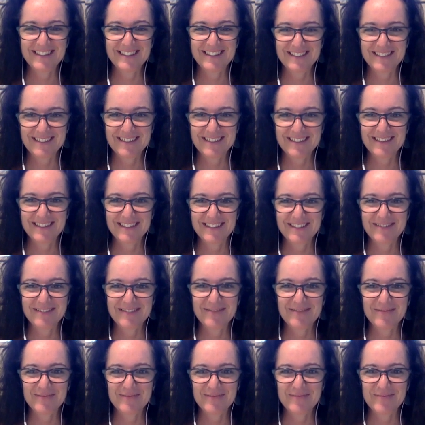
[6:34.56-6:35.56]

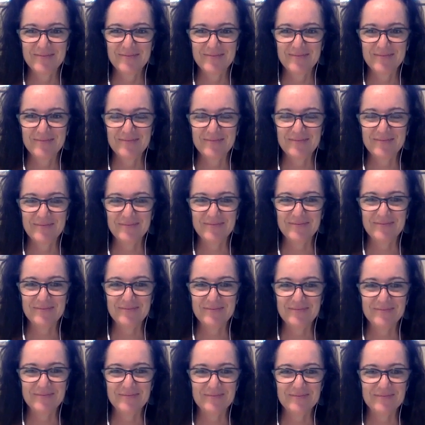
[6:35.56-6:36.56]

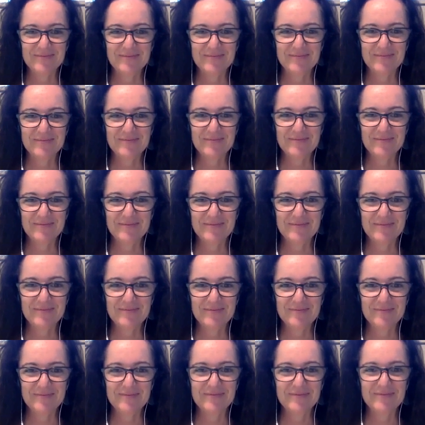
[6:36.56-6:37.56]

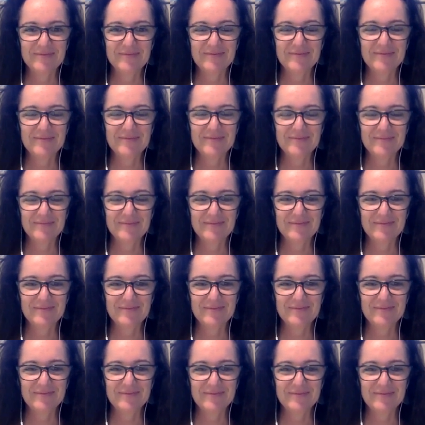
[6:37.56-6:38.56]

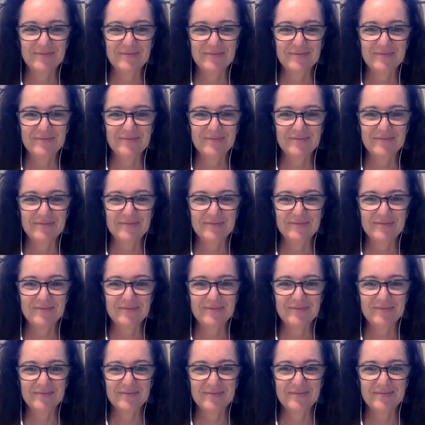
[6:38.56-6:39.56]

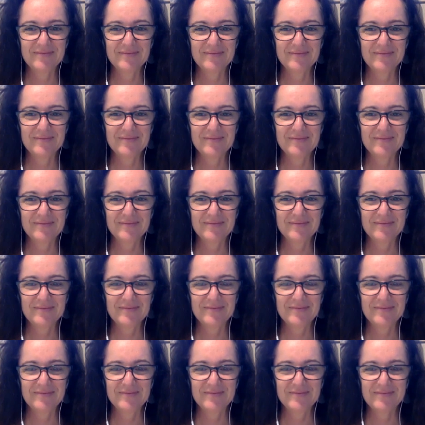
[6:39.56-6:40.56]

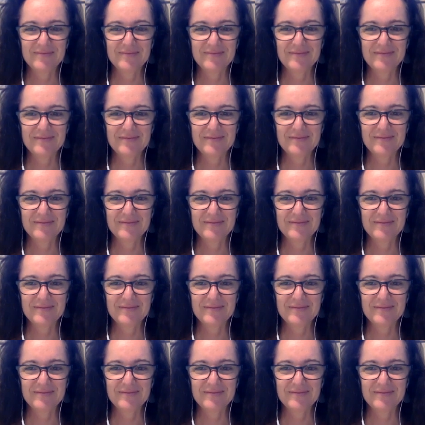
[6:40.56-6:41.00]
(silent)